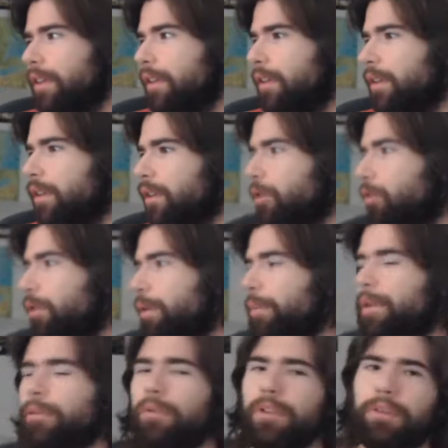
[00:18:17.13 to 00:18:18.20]

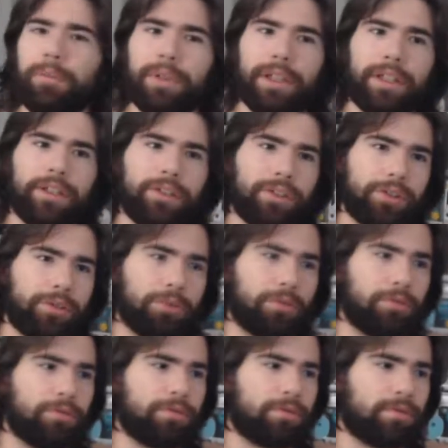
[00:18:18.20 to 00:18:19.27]
equipment with me to
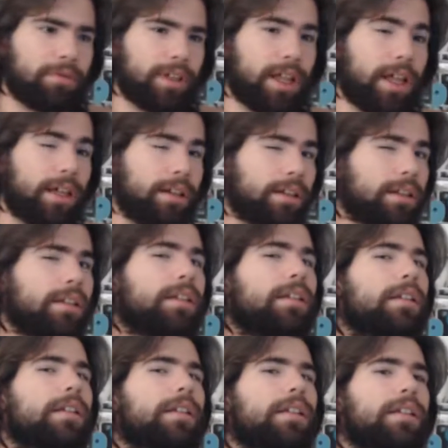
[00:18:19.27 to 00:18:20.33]
edit
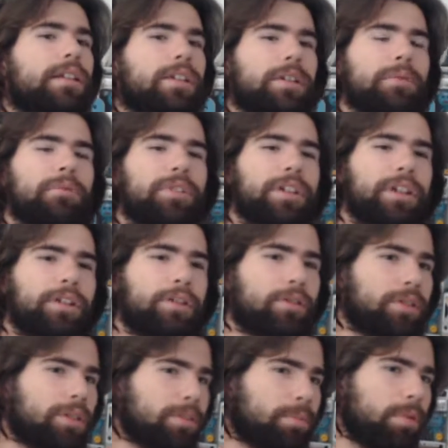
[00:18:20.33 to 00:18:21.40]
some
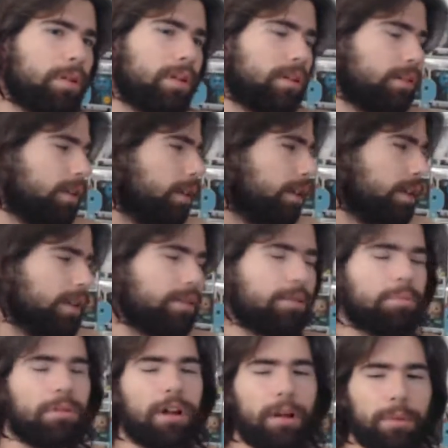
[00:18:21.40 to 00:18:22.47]
videos. Like I
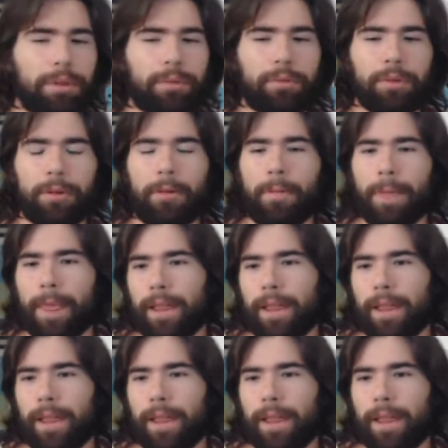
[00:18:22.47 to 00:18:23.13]
probably will.